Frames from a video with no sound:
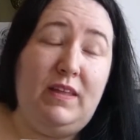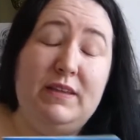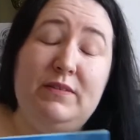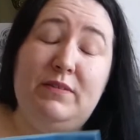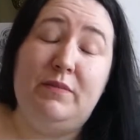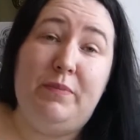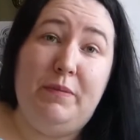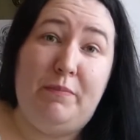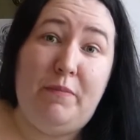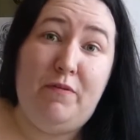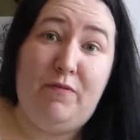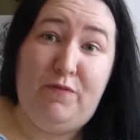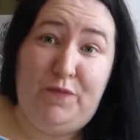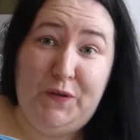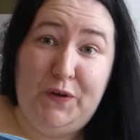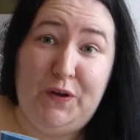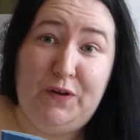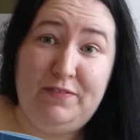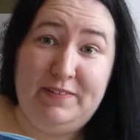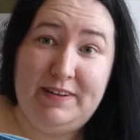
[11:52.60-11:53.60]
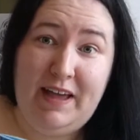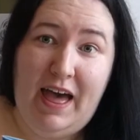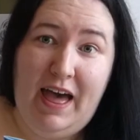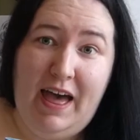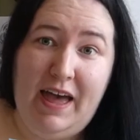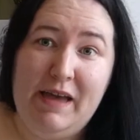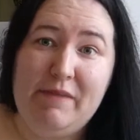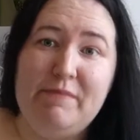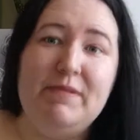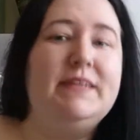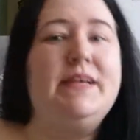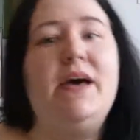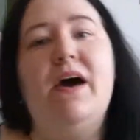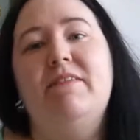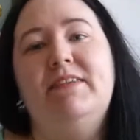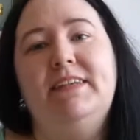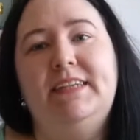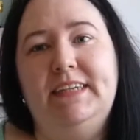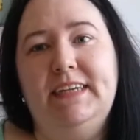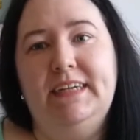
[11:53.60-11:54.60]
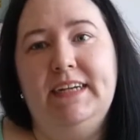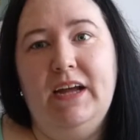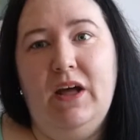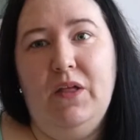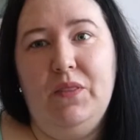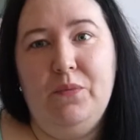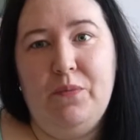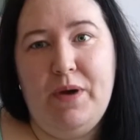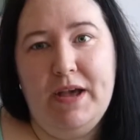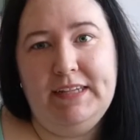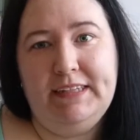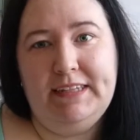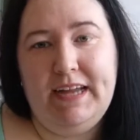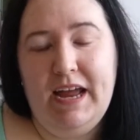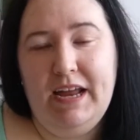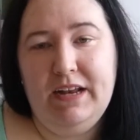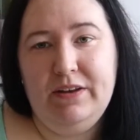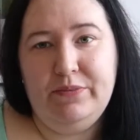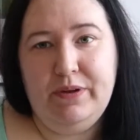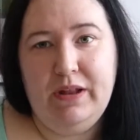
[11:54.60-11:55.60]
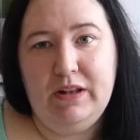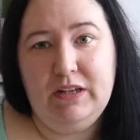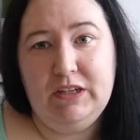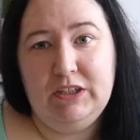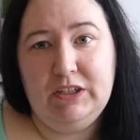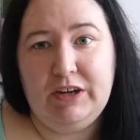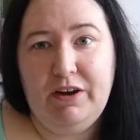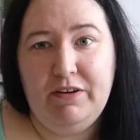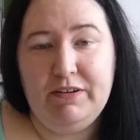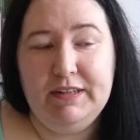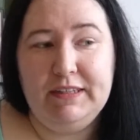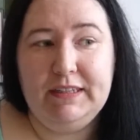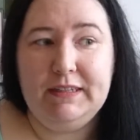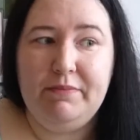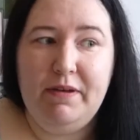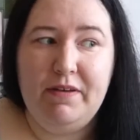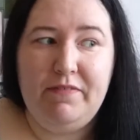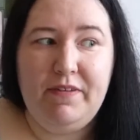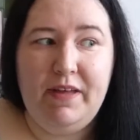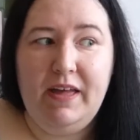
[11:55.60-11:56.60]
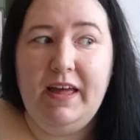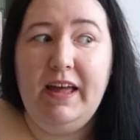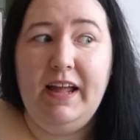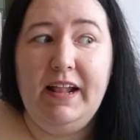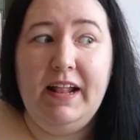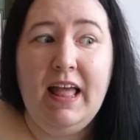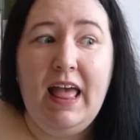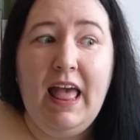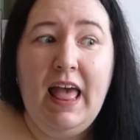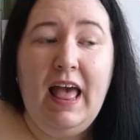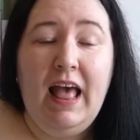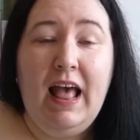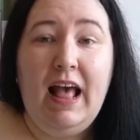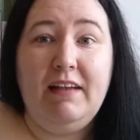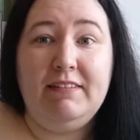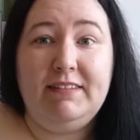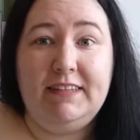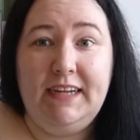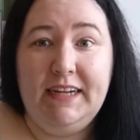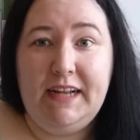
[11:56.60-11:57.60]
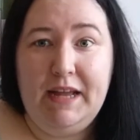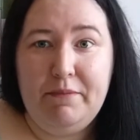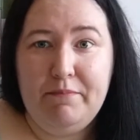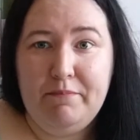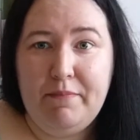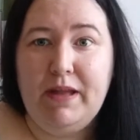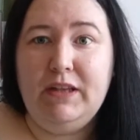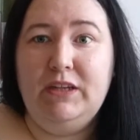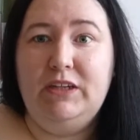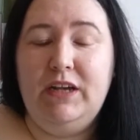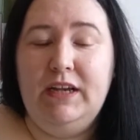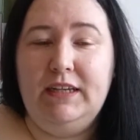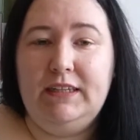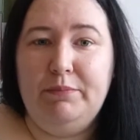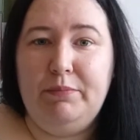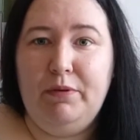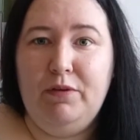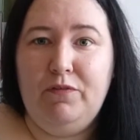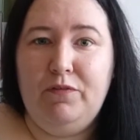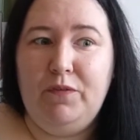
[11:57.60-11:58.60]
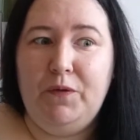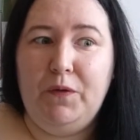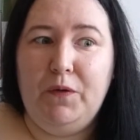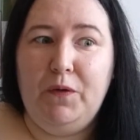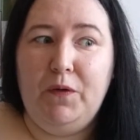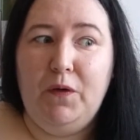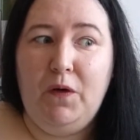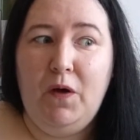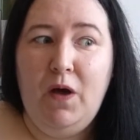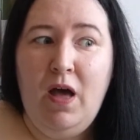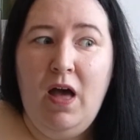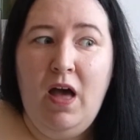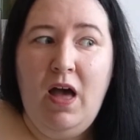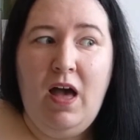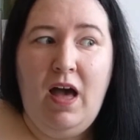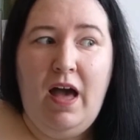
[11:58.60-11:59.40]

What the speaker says: This will be my fourth time. So I've seen it on the West End where Sheridan Smith in. I've seen it in Manchester before.